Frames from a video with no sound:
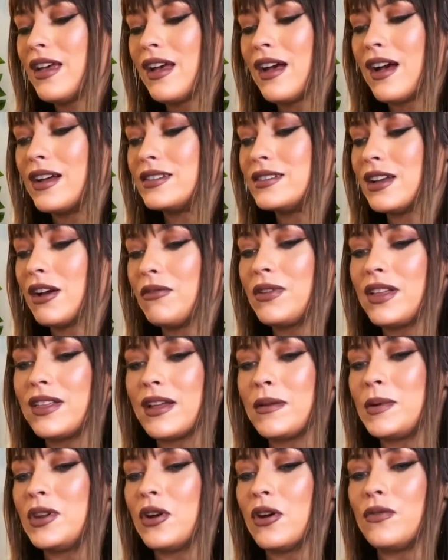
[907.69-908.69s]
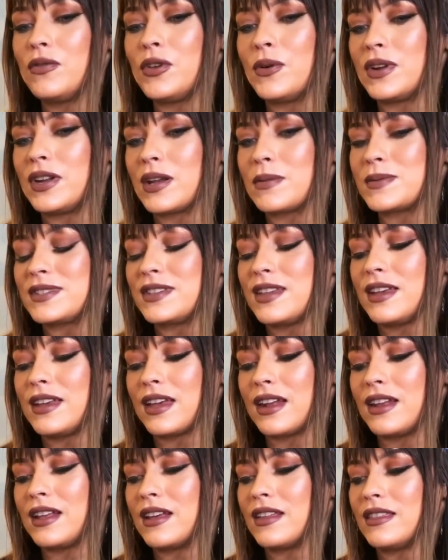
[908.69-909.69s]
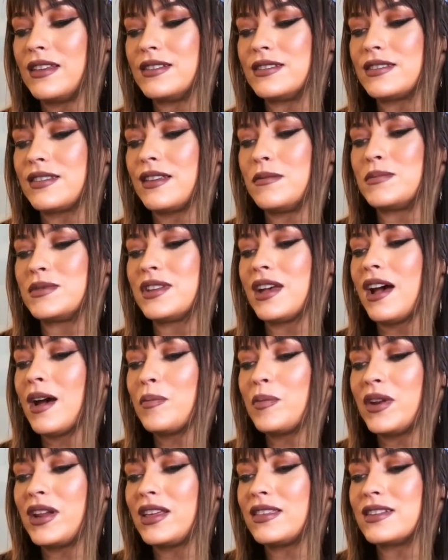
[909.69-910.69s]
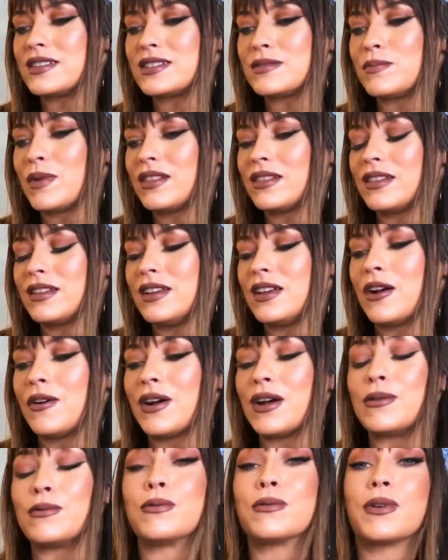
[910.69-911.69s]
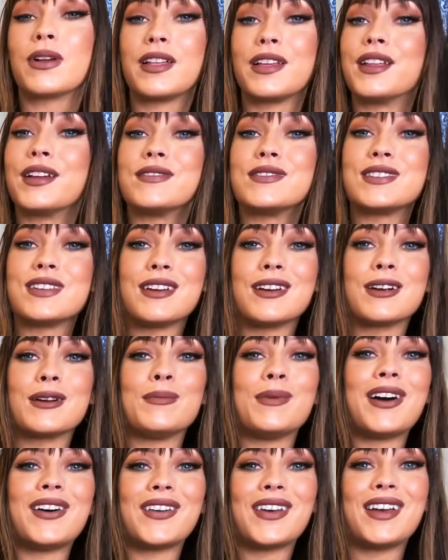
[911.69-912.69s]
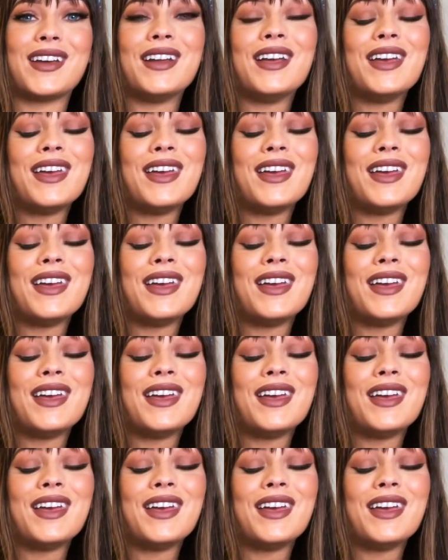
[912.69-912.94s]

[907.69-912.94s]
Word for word: Uh, definitely let me know if you end up seeing any of these themes happening this month, Leo. I'd really love to hear about it.